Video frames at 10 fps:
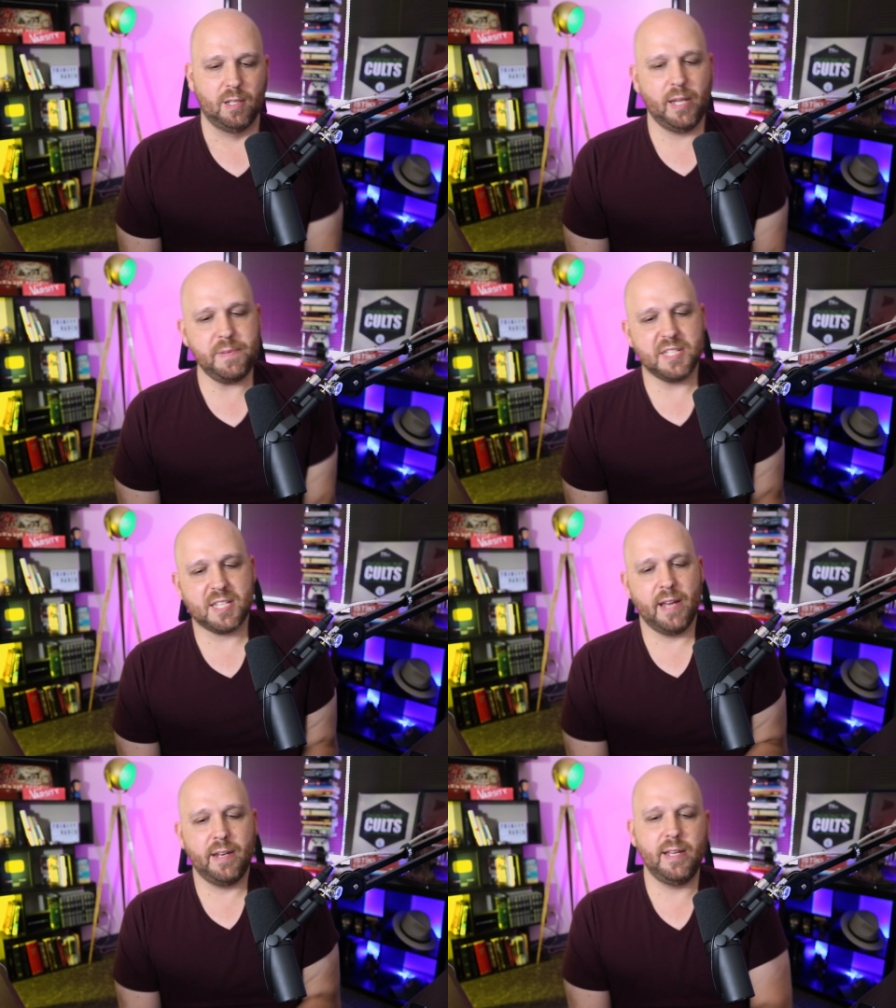Laban
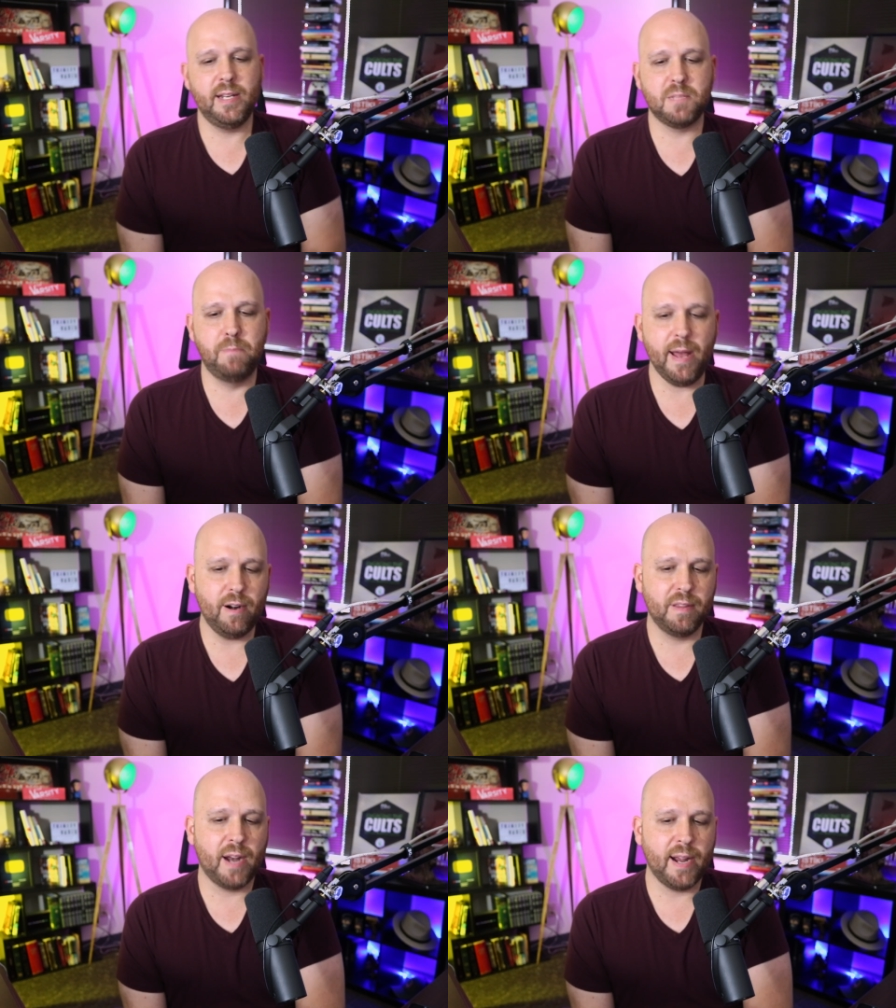said, "It is
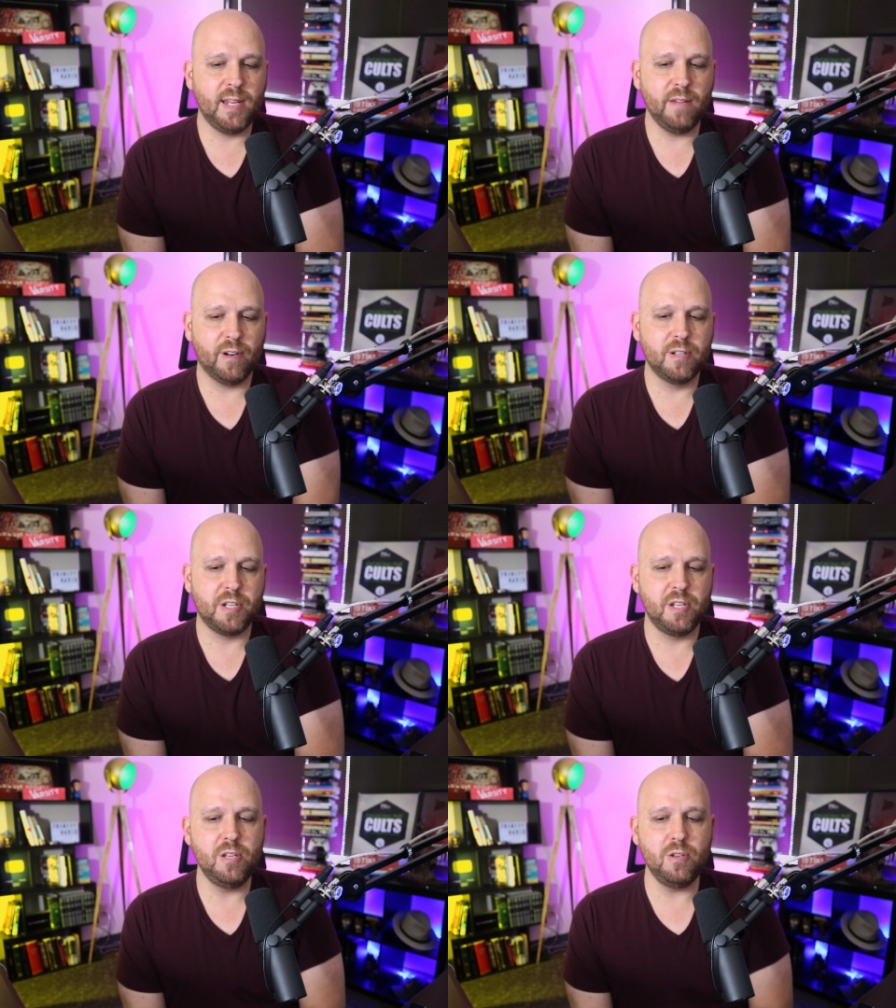better that I give her
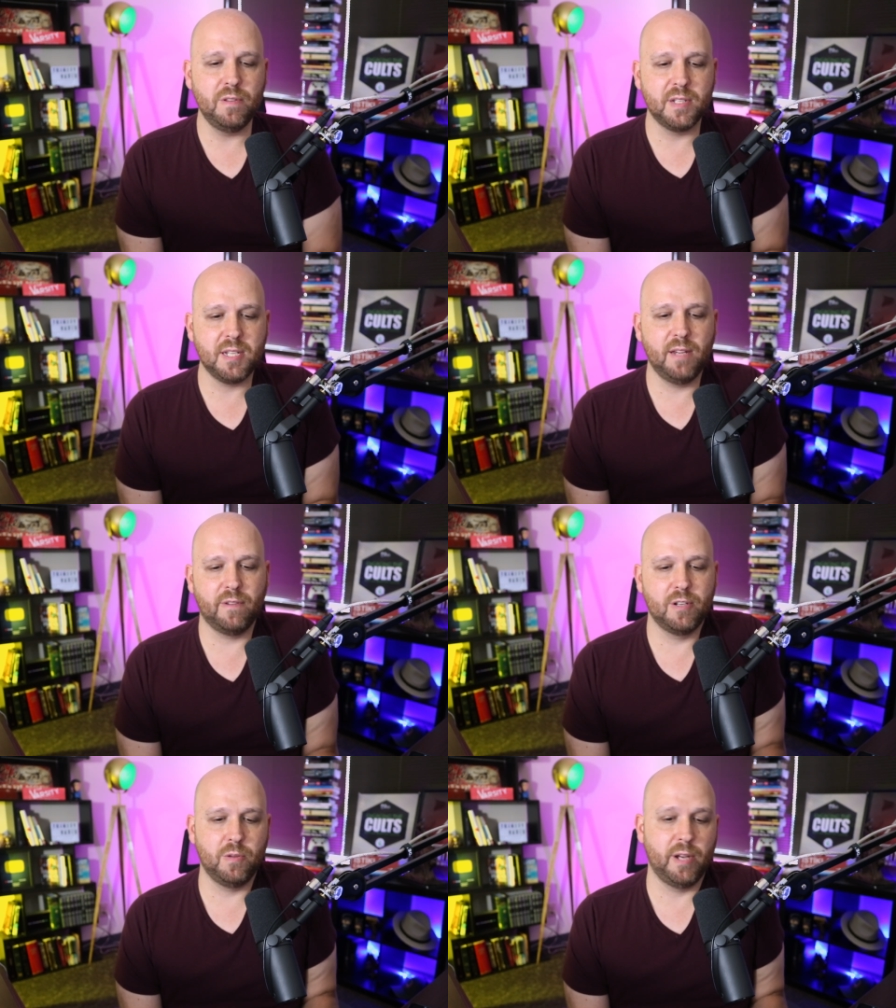to you than to
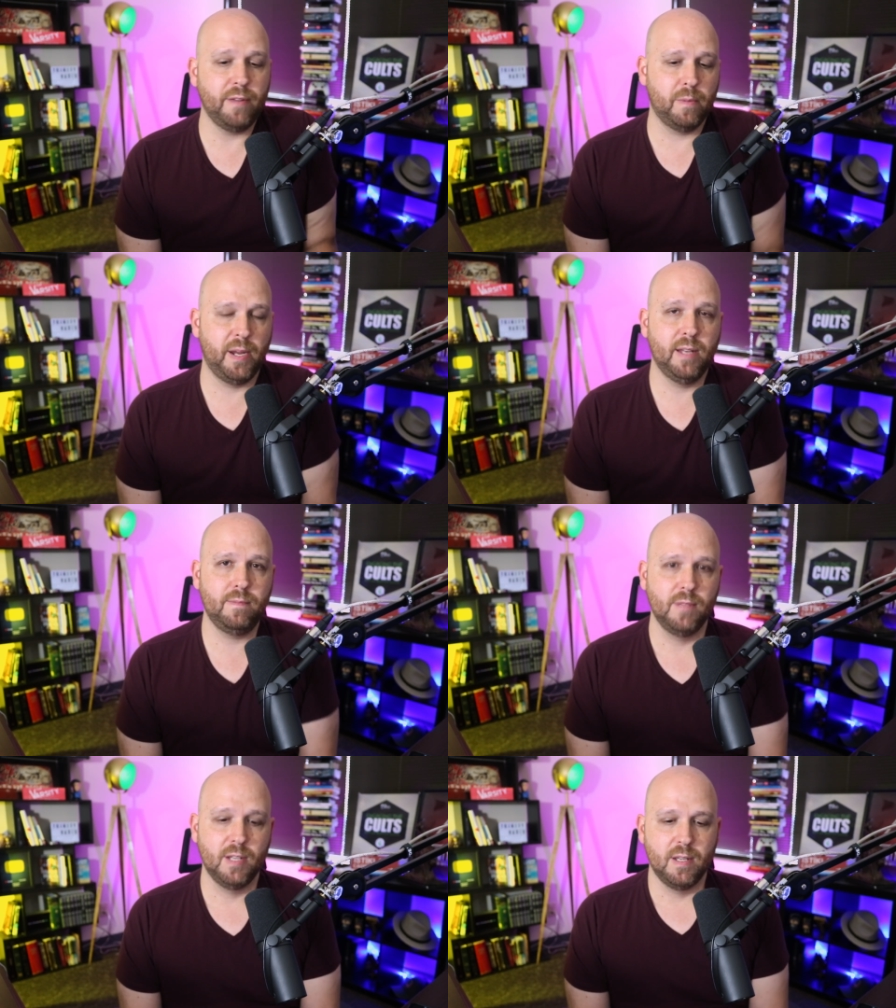give her to another
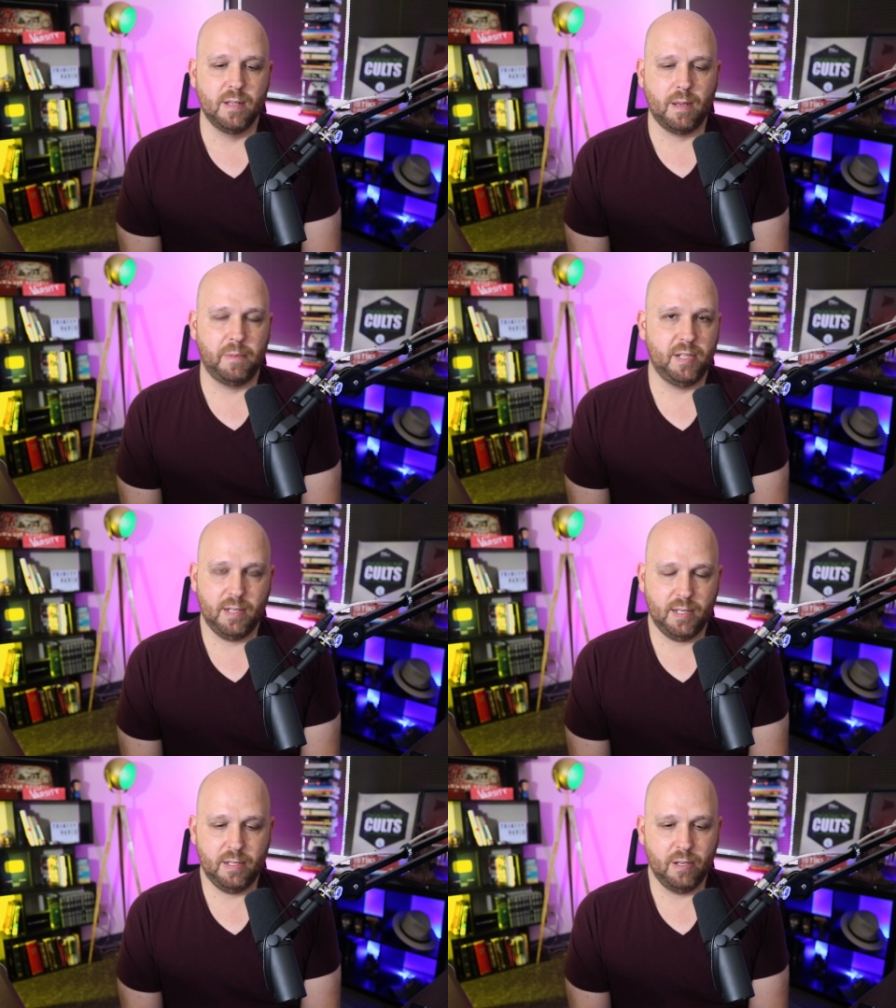man." I mean,
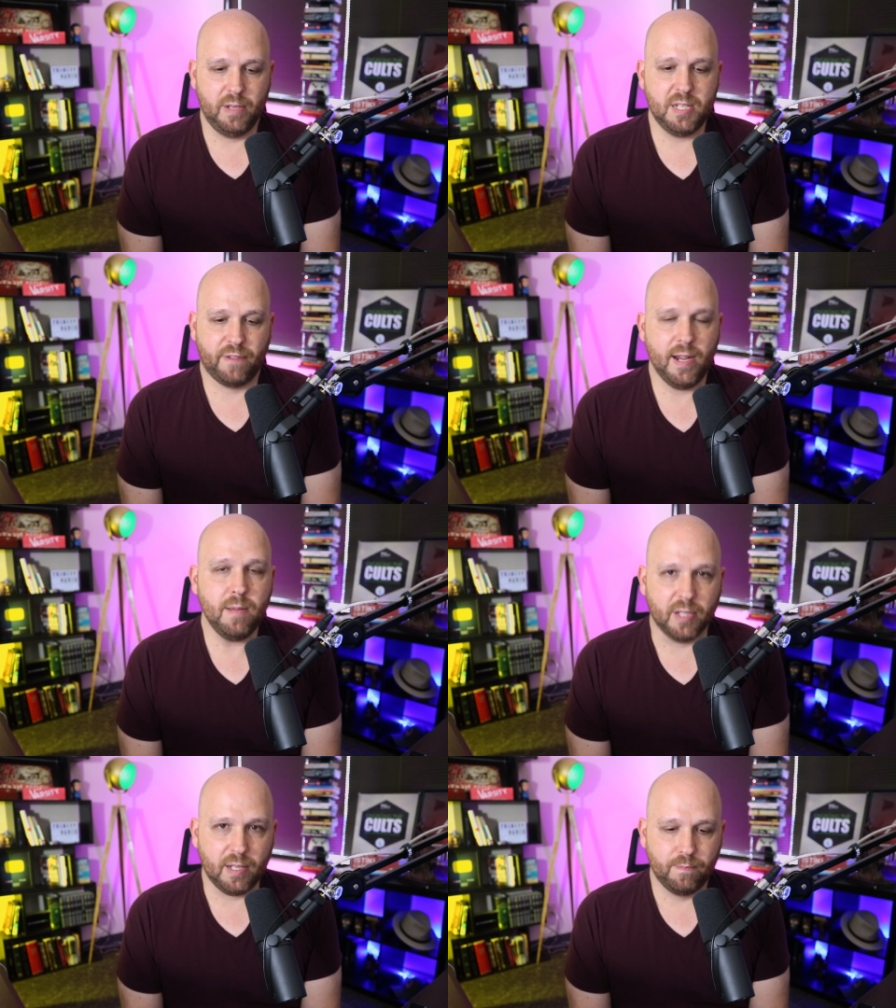he's
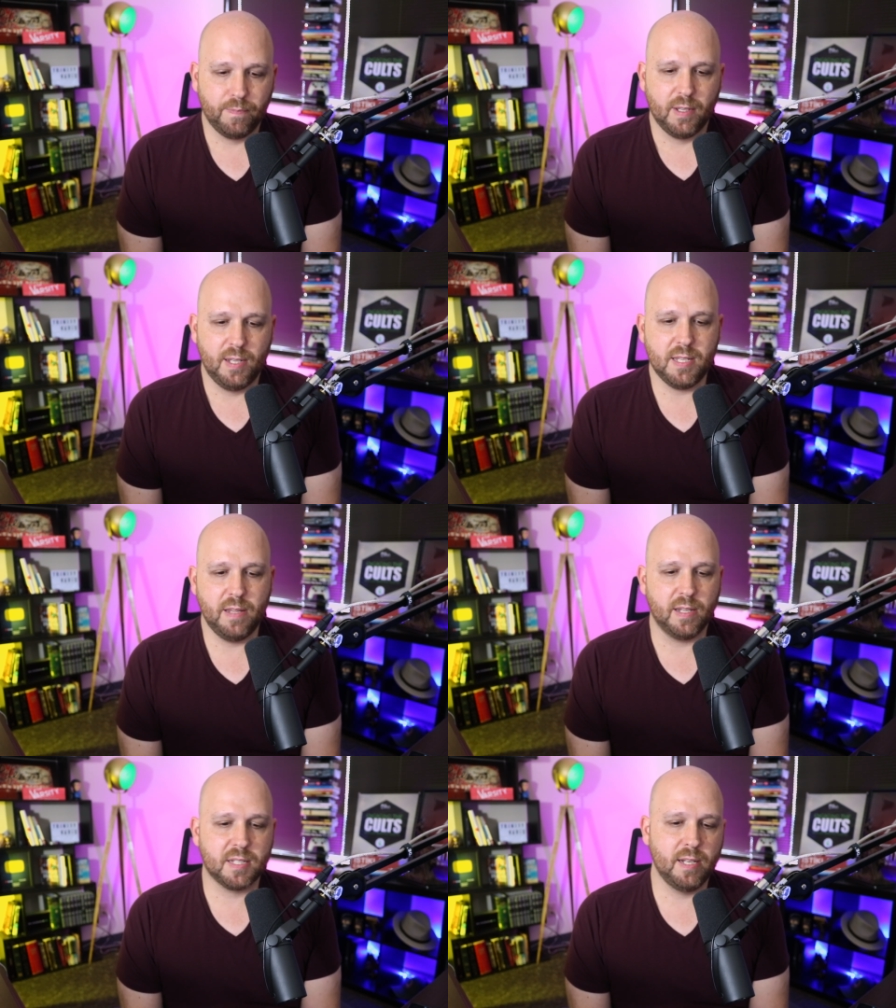family. He's in
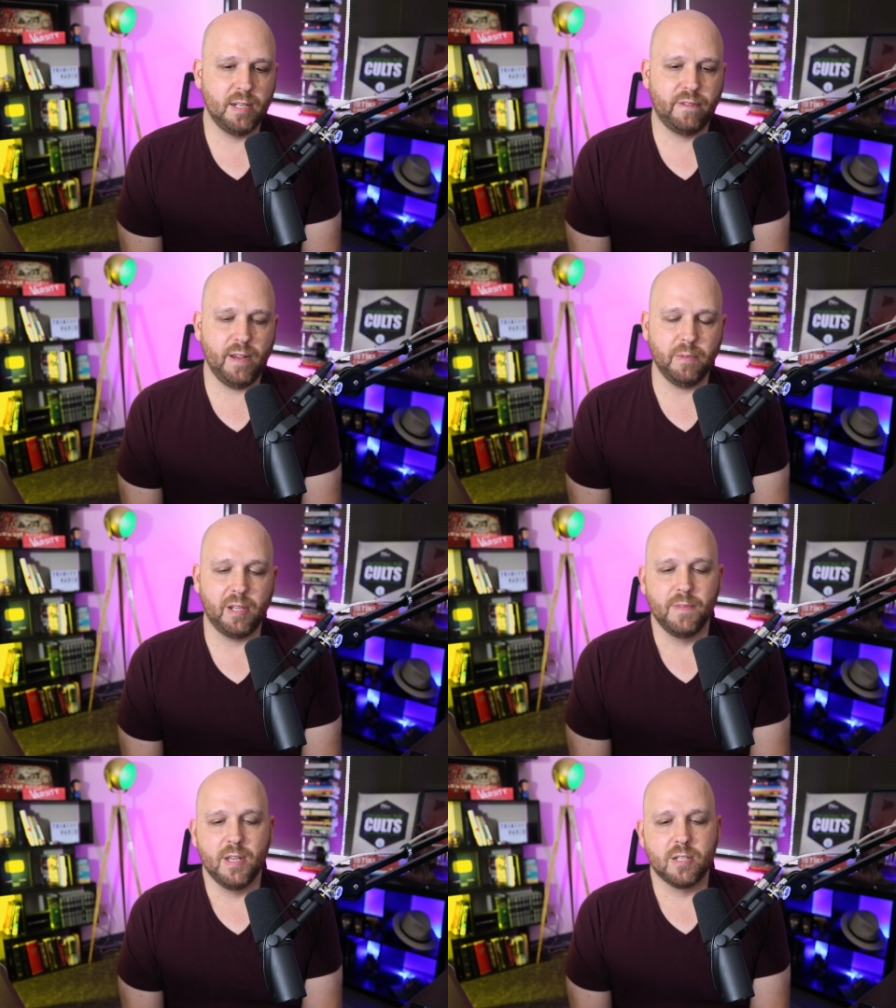the extended
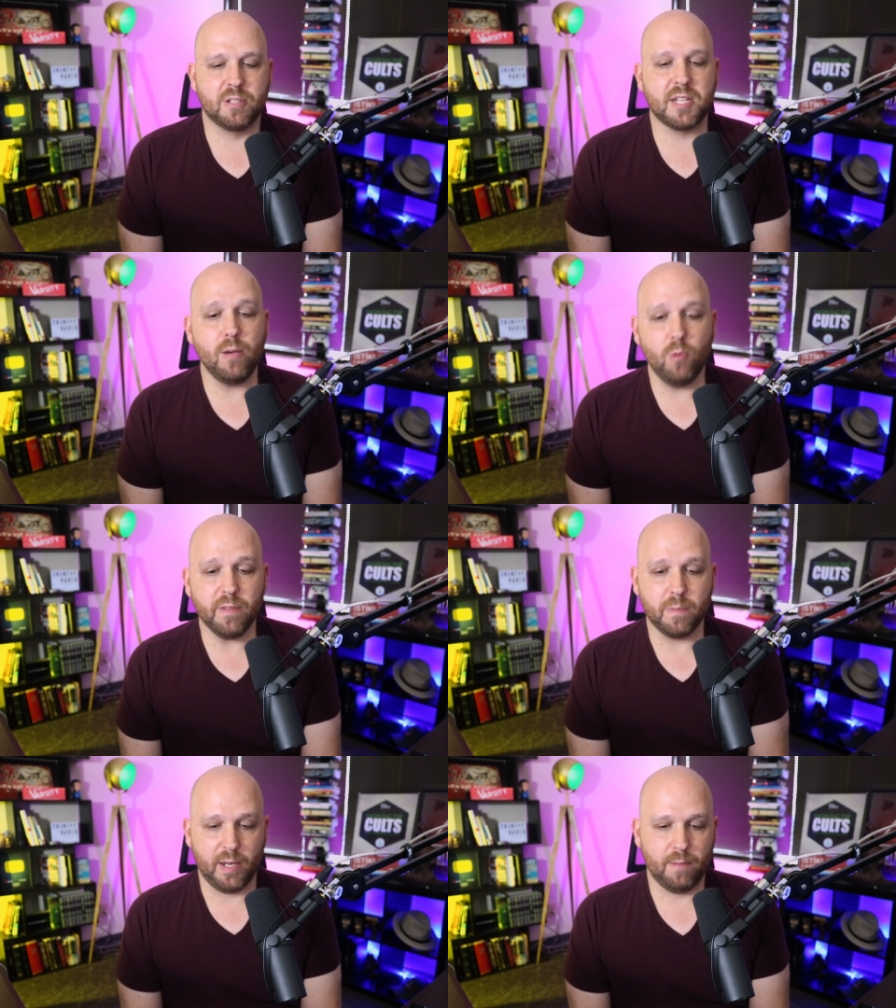family. "So stay
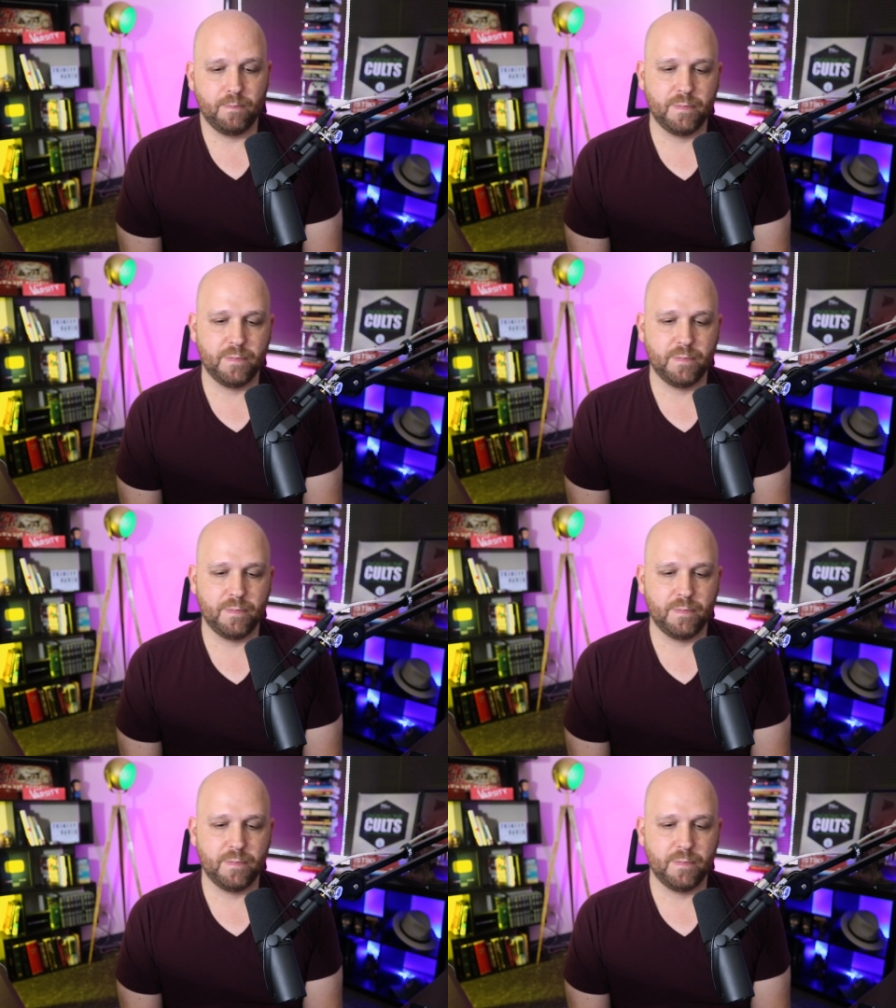with me."